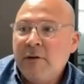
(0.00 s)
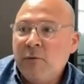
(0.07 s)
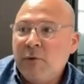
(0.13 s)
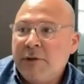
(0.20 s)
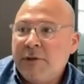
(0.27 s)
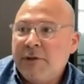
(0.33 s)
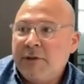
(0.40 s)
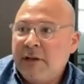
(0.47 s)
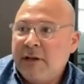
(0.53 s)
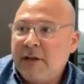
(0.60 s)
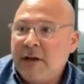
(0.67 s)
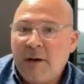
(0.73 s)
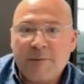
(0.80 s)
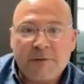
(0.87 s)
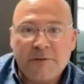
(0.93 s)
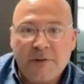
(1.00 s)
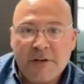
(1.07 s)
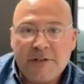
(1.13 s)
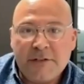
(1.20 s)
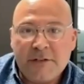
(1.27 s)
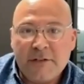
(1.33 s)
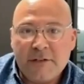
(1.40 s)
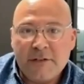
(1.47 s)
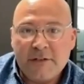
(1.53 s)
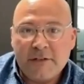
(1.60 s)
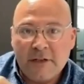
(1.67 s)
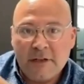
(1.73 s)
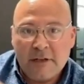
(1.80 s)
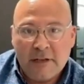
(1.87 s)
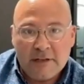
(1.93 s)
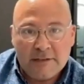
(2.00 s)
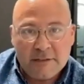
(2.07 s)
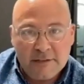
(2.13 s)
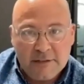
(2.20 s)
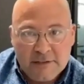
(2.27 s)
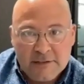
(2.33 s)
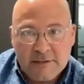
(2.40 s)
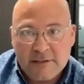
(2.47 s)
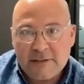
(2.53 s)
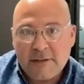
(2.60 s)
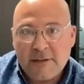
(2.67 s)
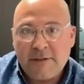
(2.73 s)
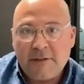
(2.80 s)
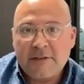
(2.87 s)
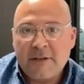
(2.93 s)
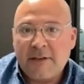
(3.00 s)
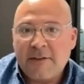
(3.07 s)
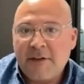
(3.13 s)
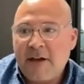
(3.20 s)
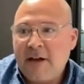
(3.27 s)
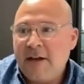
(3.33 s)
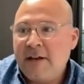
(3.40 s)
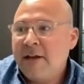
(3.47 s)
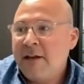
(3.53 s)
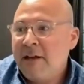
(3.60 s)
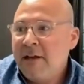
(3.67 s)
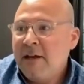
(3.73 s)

with like observations and statistics and things like that.